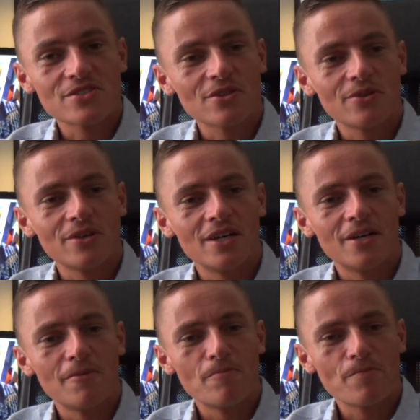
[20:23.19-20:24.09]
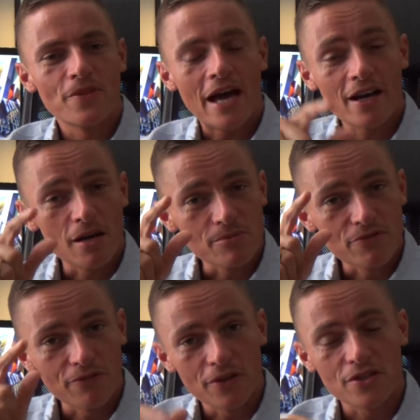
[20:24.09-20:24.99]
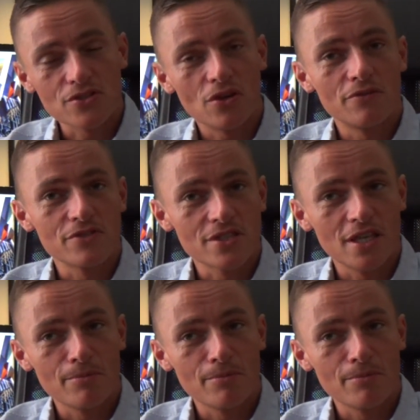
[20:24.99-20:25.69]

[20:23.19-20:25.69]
So that comes first, obviously.